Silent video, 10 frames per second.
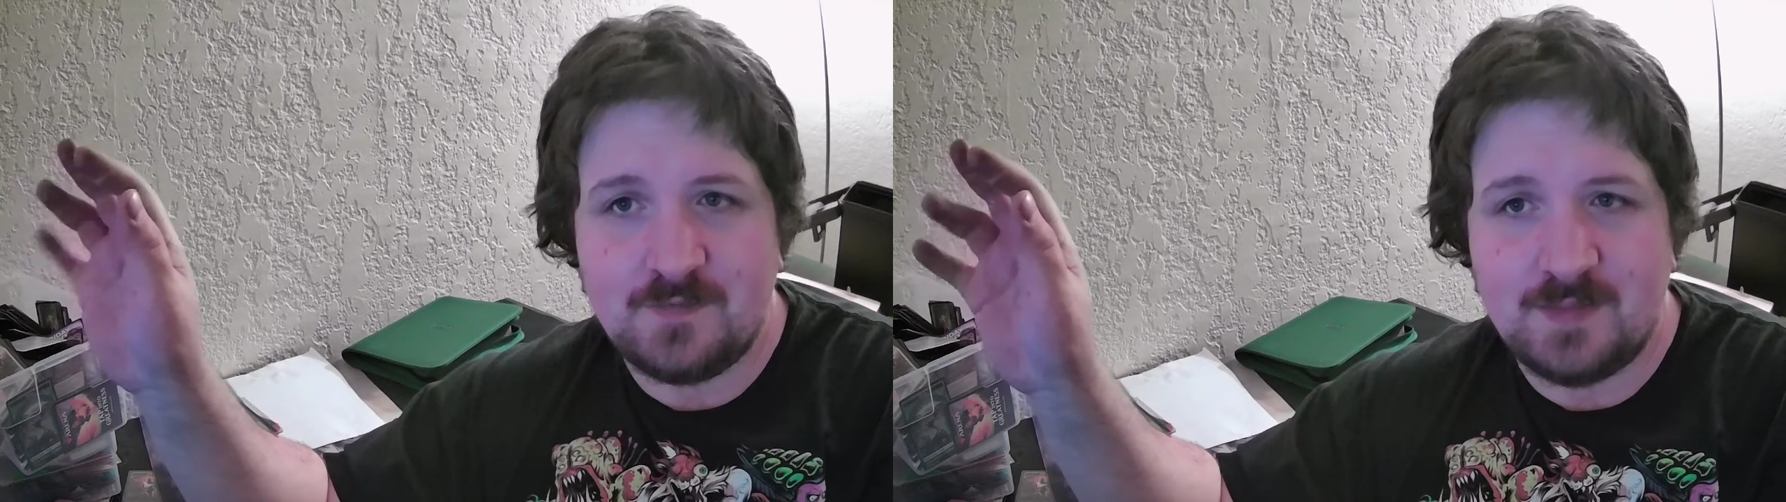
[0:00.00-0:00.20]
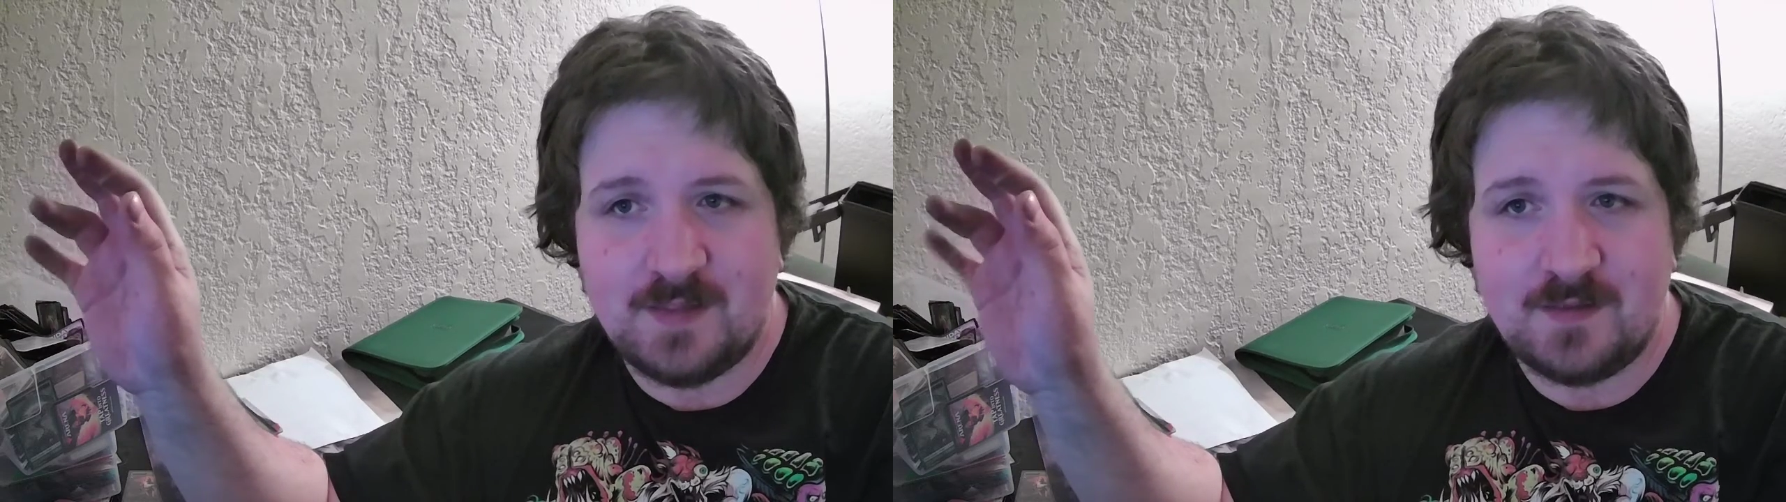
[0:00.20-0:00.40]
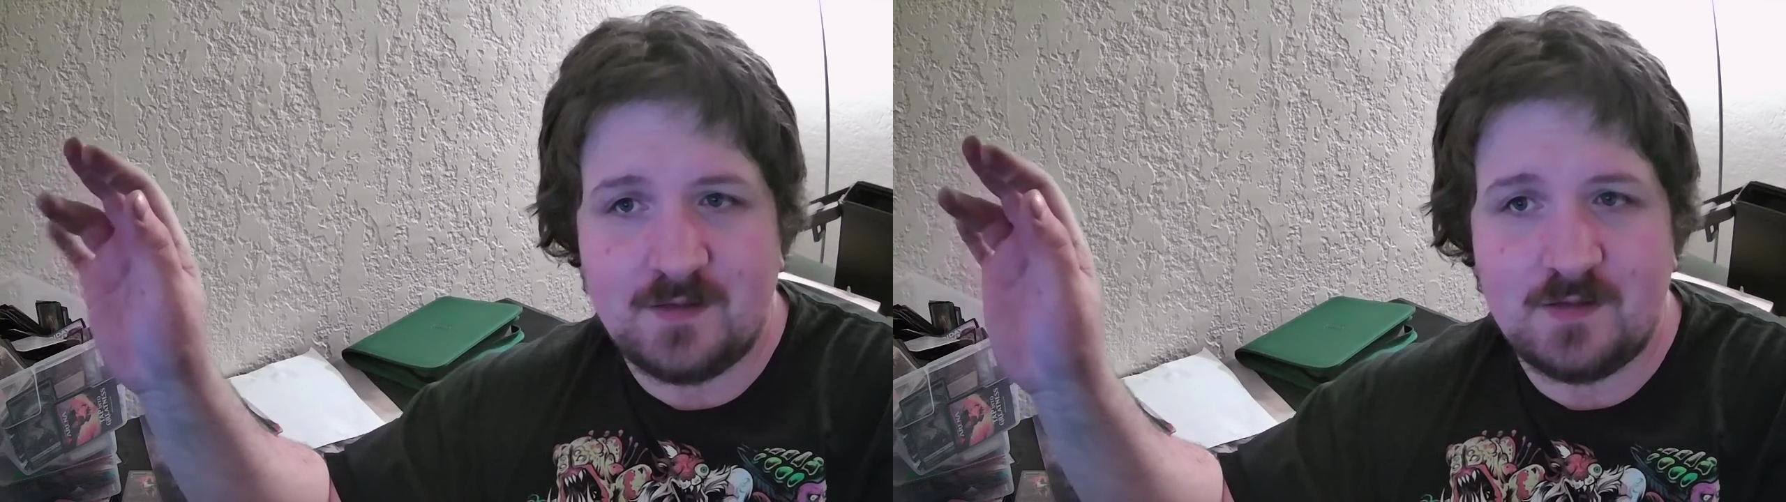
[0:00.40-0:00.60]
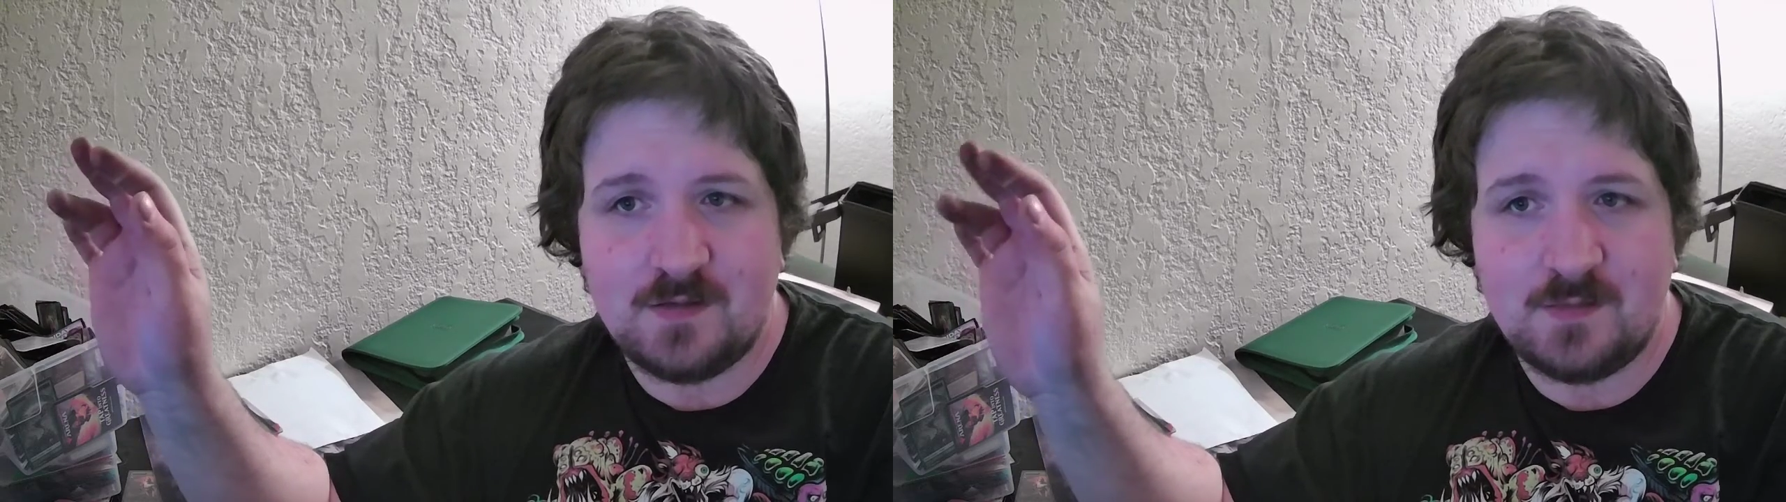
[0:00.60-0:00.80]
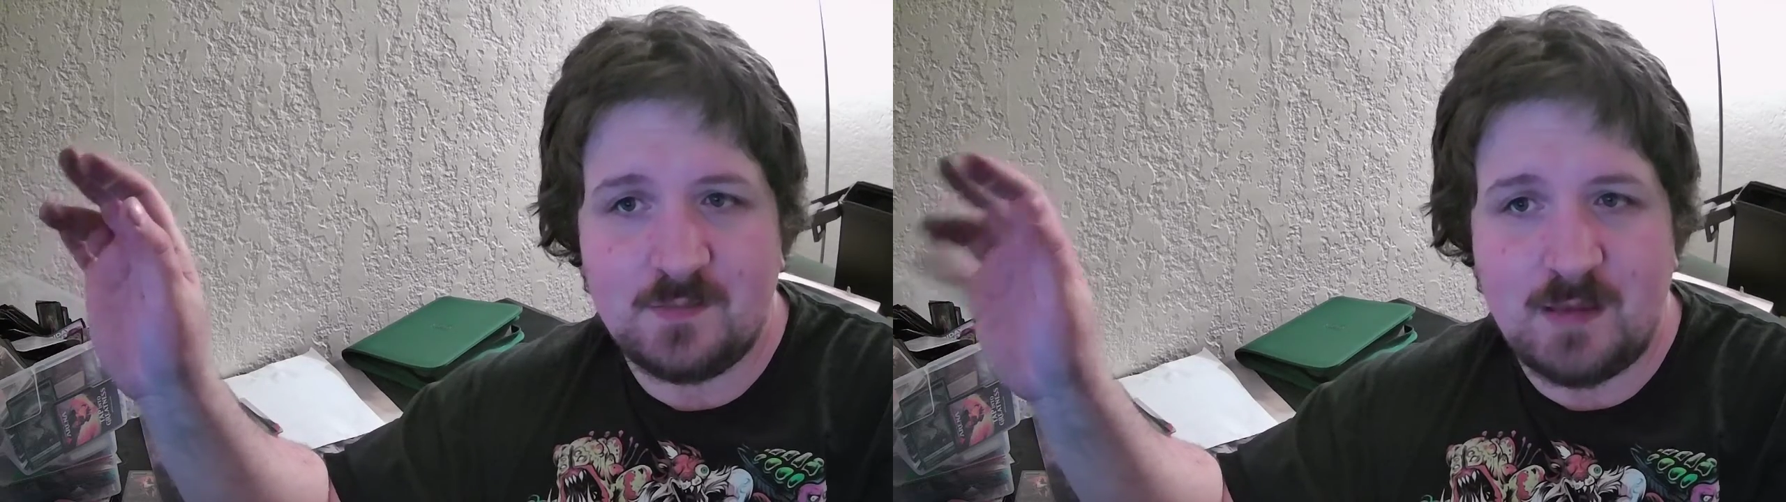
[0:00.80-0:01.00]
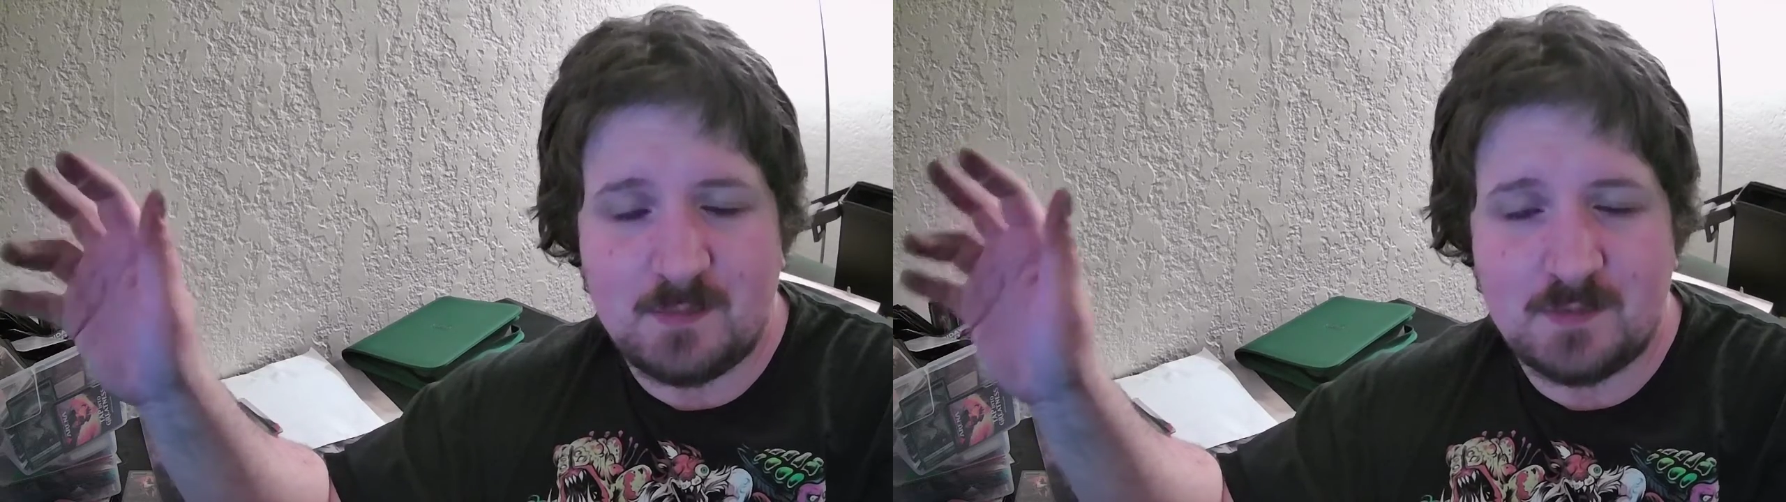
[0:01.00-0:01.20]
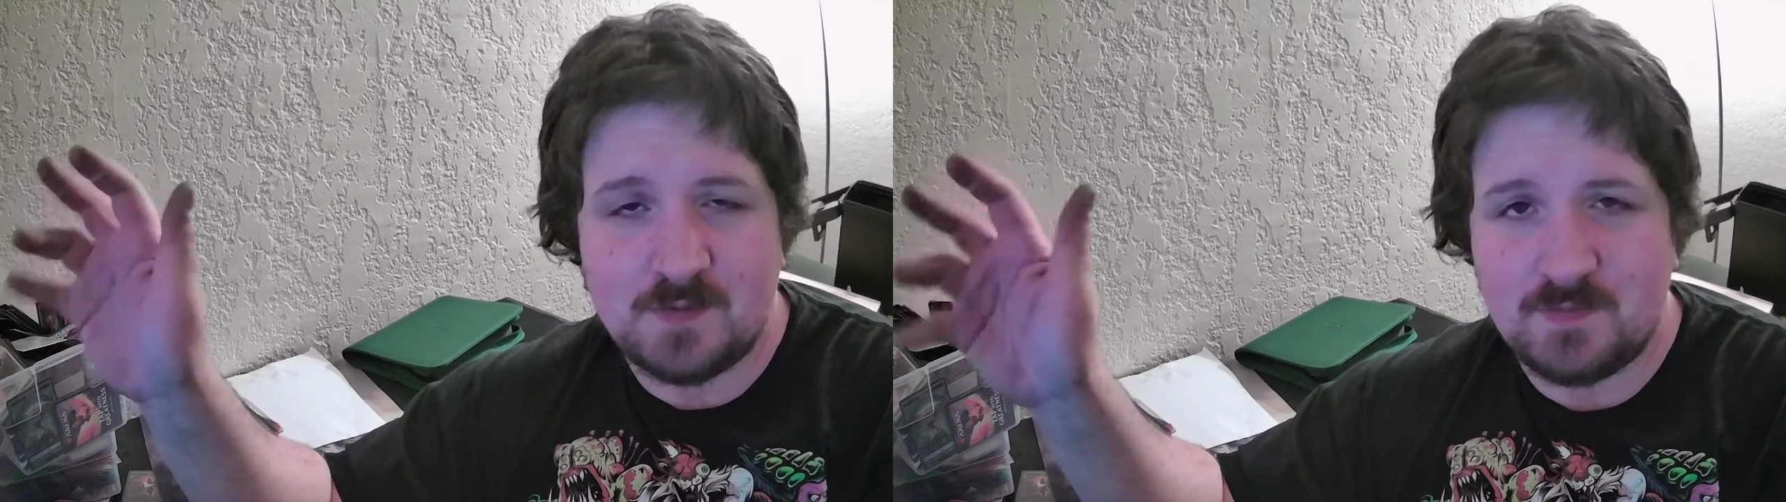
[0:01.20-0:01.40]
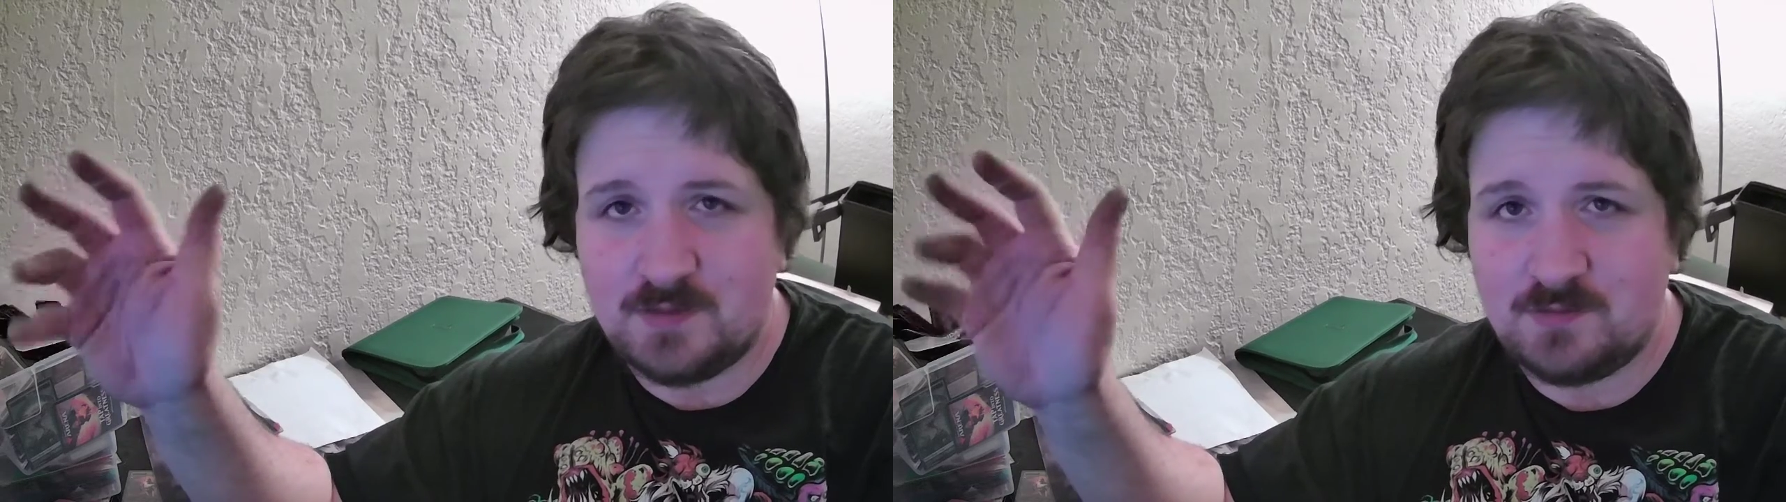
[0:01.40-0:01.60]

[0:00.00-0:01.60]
than Batman v